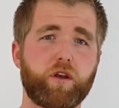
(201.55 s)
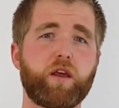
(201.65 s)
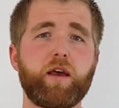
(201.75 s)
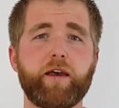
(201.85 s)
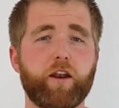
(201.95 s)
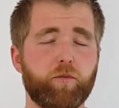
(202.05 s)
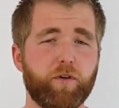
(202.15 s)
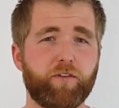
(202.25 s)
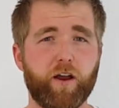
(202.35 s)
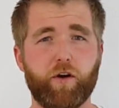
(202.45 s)
and it'll be
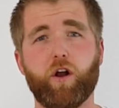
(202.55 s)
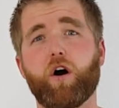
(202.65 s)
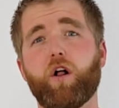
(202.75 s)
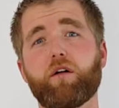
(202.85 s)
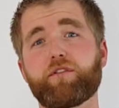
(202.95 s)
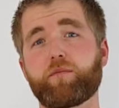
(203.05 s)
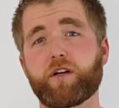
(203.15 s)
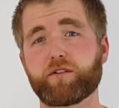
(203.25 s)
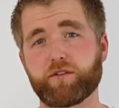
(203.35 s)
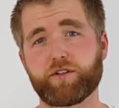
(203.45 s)
firing all of the
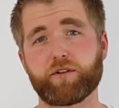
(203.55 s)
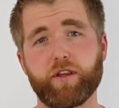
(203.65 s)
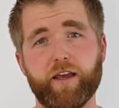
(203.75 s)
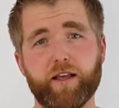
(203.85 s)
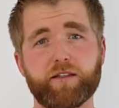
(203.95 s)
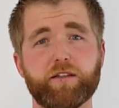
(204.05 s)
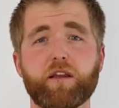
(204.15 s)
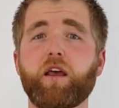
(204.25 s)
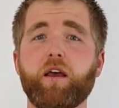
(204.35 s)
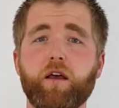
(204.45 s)
muscles in your legs and
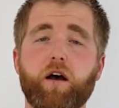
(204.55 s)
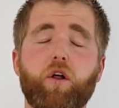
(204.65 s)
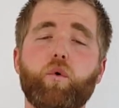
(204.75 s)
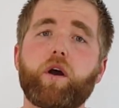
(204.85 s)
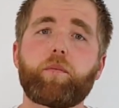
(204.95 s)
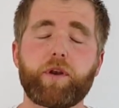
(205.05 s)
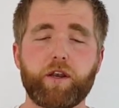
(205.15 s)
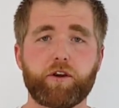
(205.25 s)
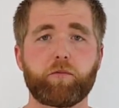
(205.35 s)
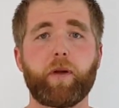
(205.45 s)
all the way up and
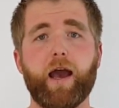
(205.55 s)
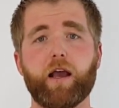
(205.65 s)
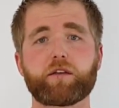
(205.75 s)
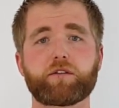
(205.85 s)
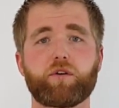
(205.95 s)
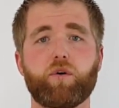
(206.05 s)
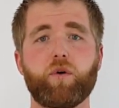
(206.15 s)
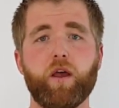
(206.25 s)
into your back. So